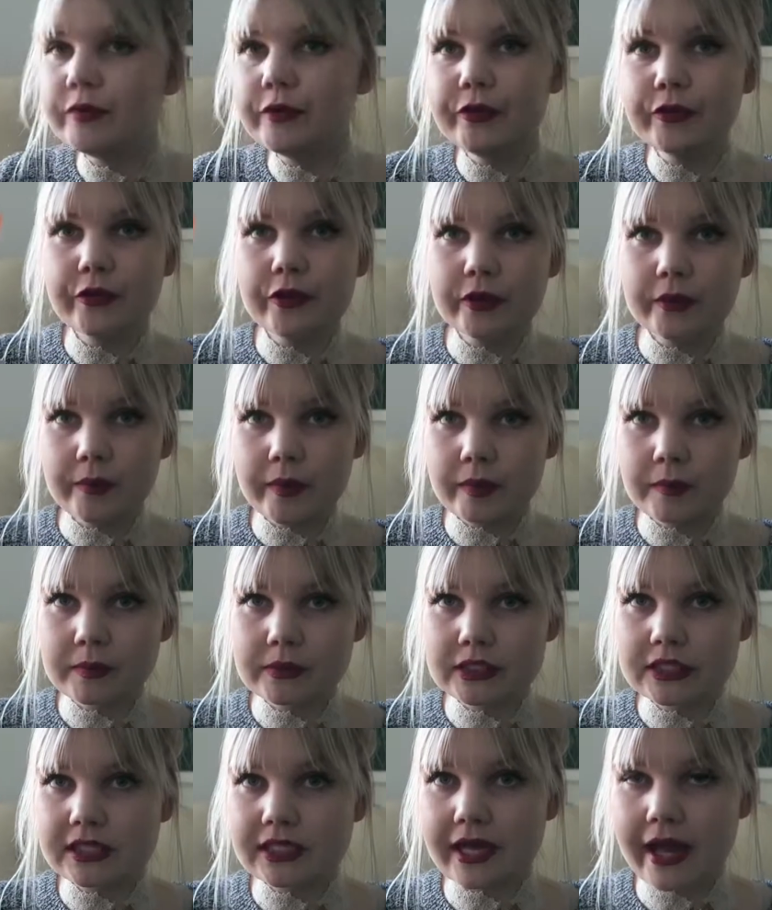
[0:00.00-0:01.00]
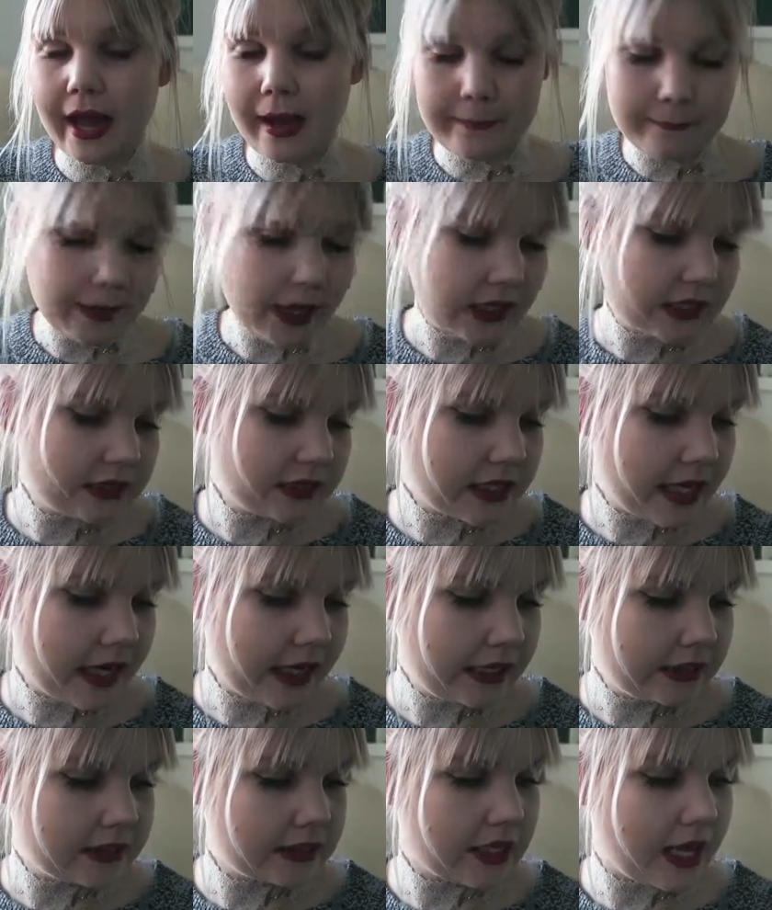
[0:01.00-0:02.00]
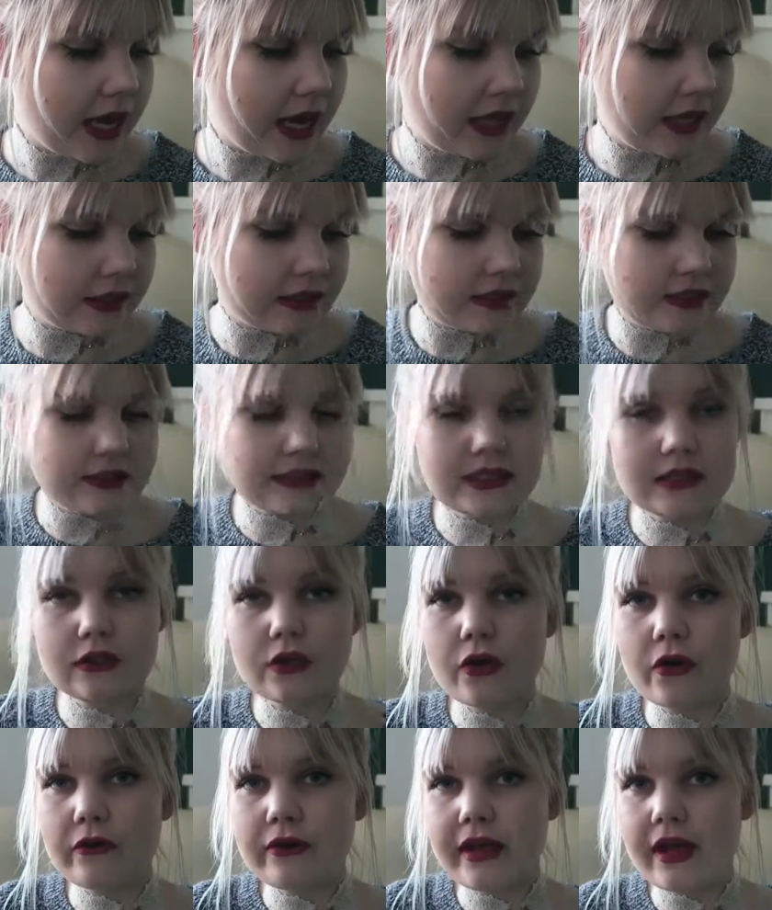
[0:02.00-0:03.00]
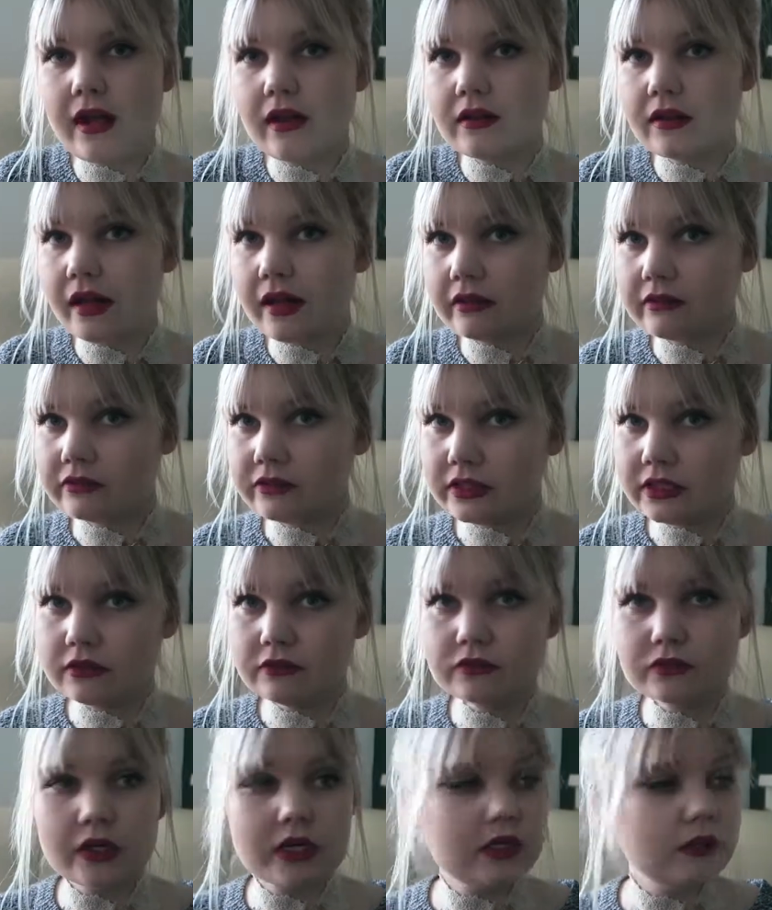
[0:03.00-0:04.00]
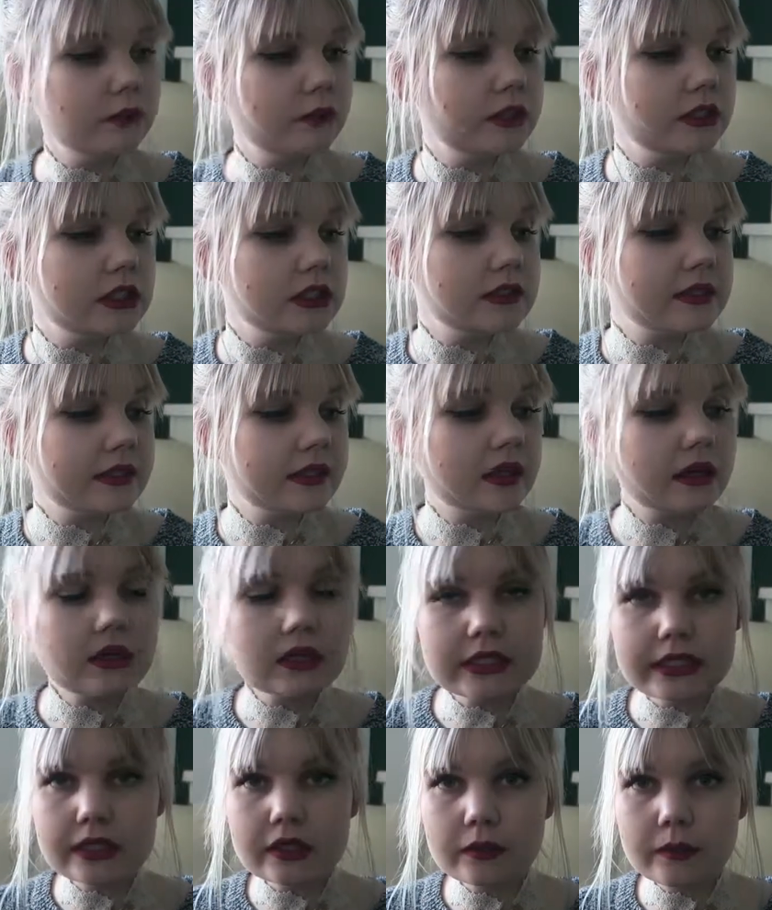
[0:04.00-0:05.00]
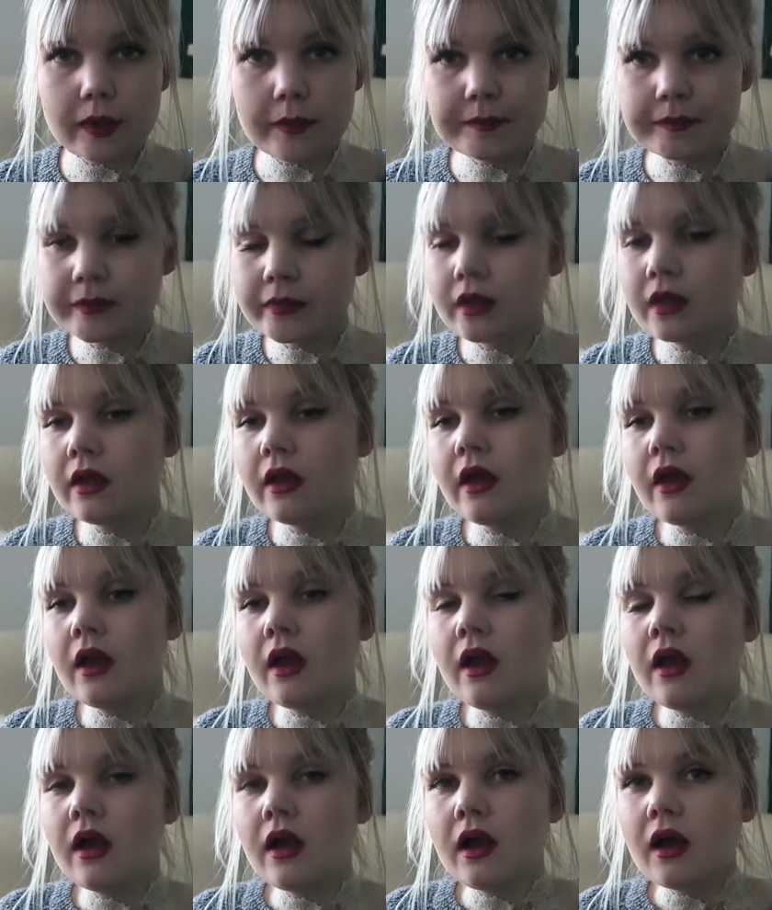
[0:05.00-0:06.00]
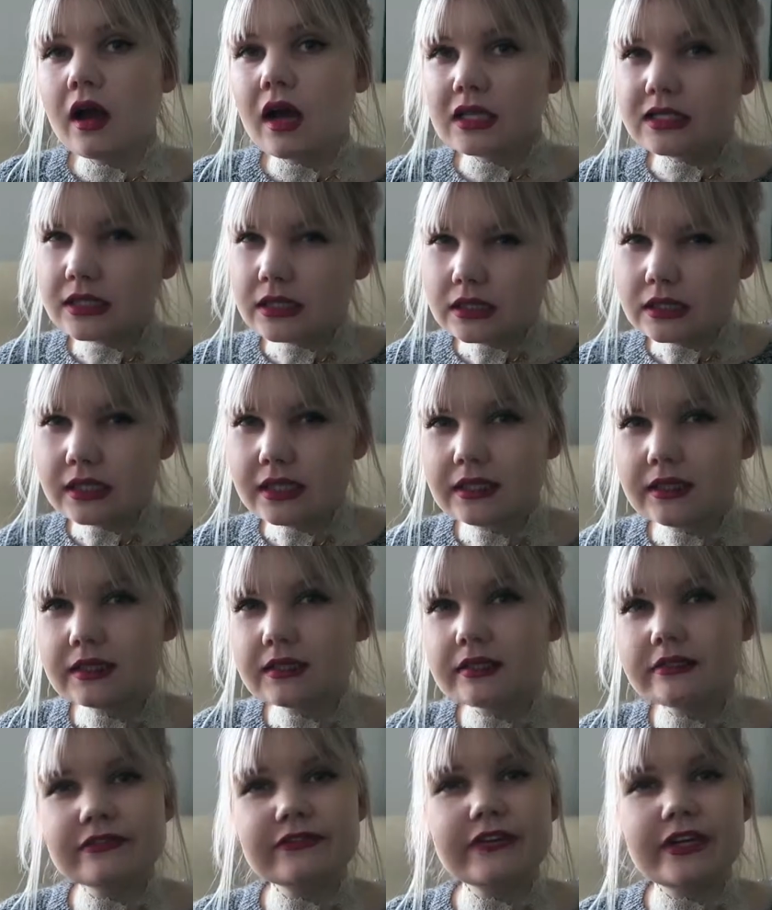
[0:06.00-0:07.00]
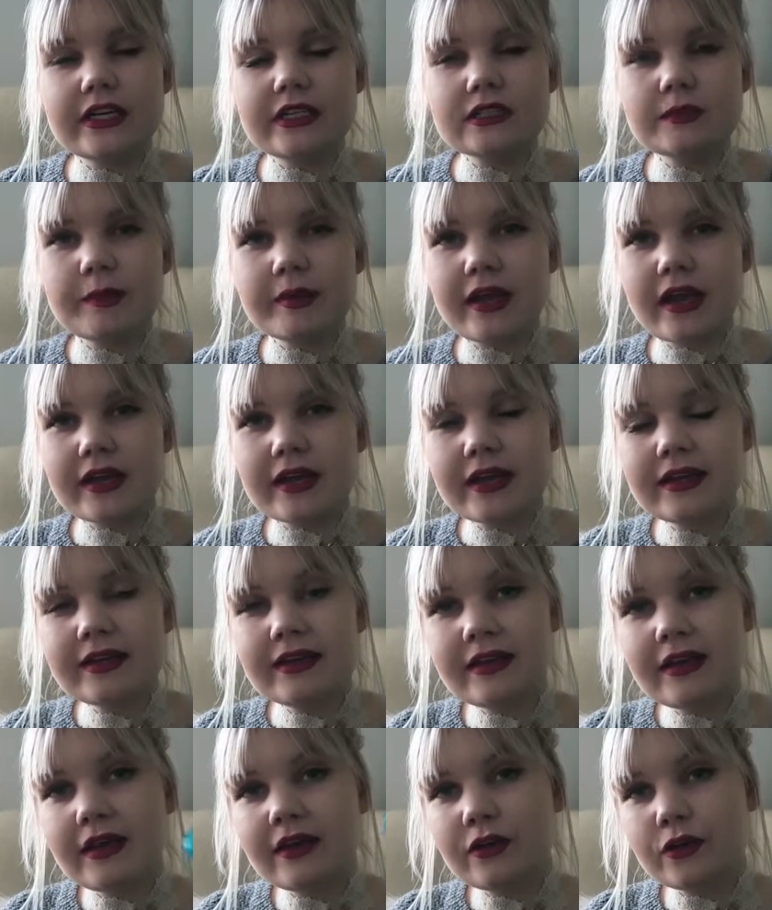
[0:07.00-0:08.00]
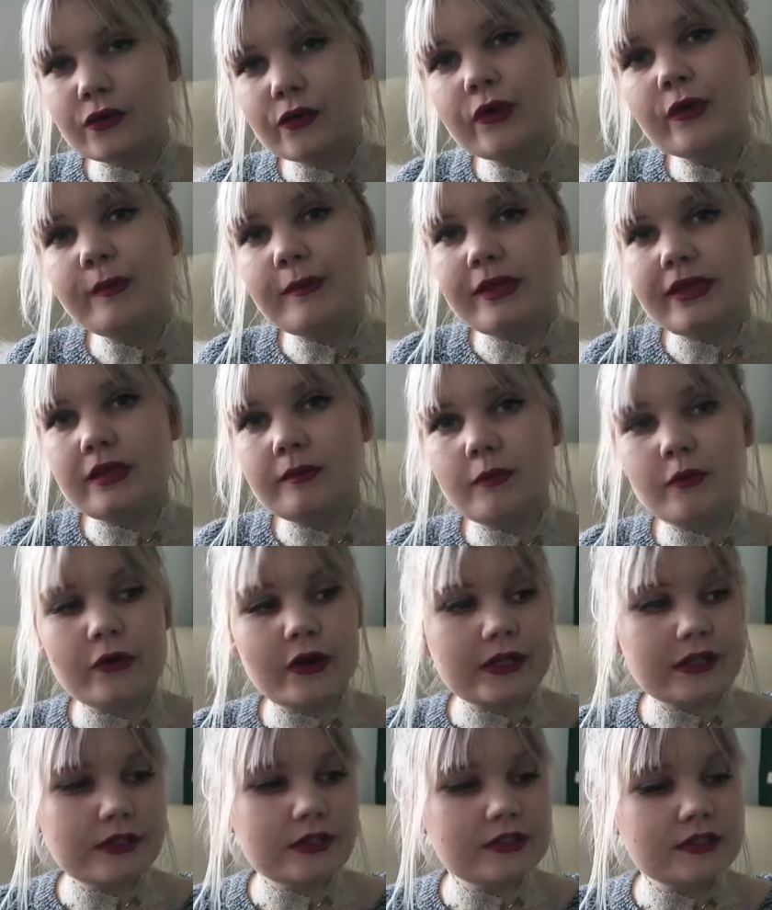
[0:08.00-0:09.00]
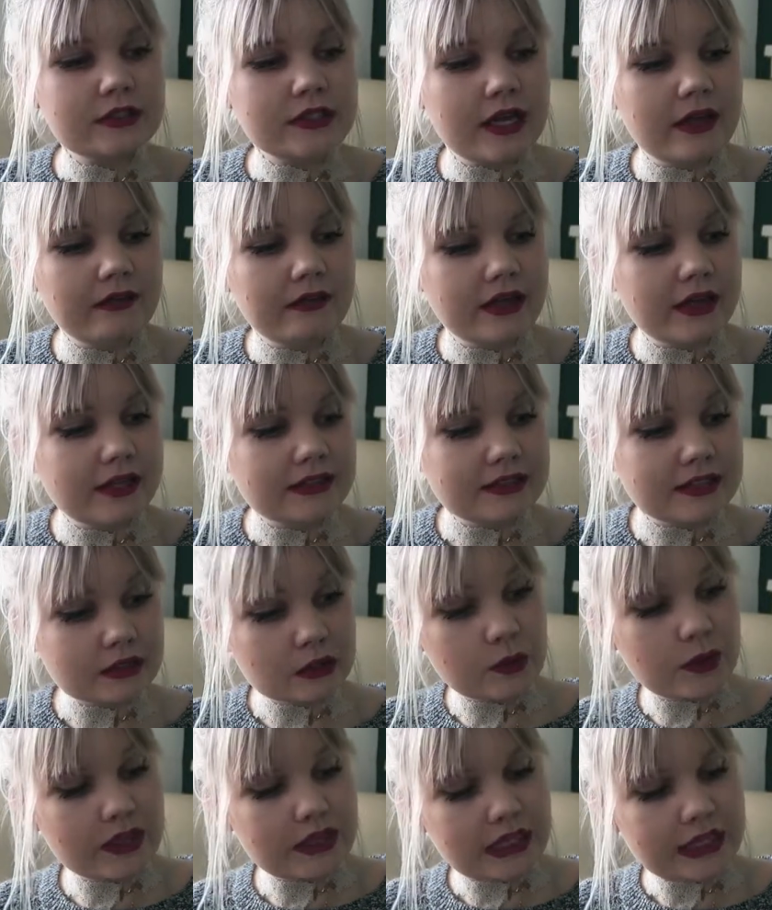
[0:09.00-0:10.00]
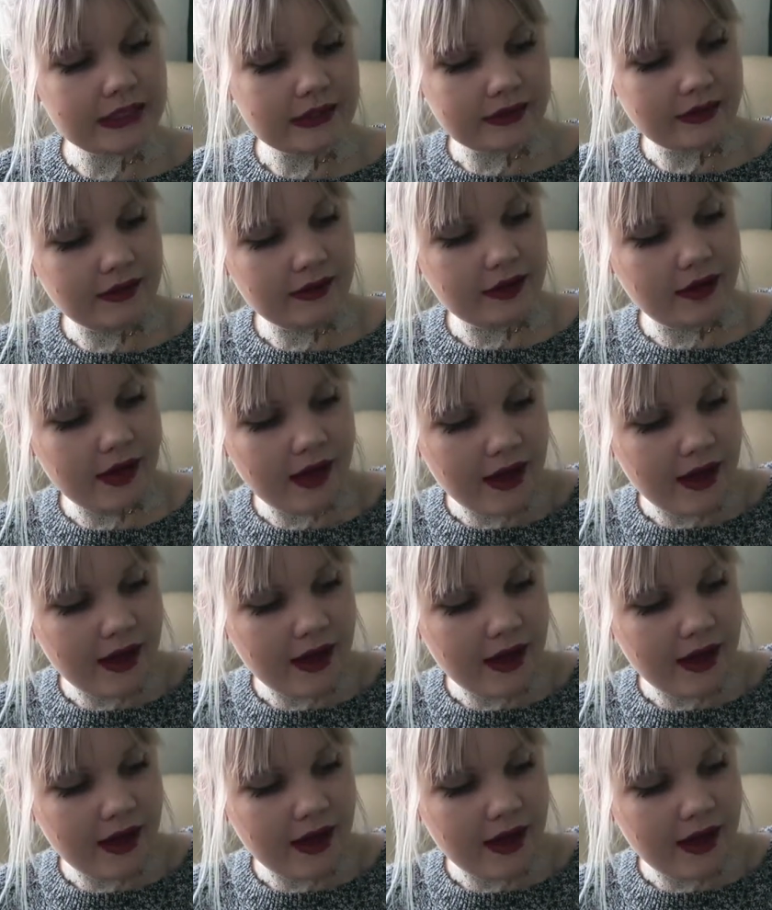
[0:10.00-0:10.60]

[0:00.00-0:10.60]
New York one, which is like a handbag size, and the L'Oreal LV one, which is like a clear one. I didn't like this at first, but it grew on me the more I used it, and then I did quite like it.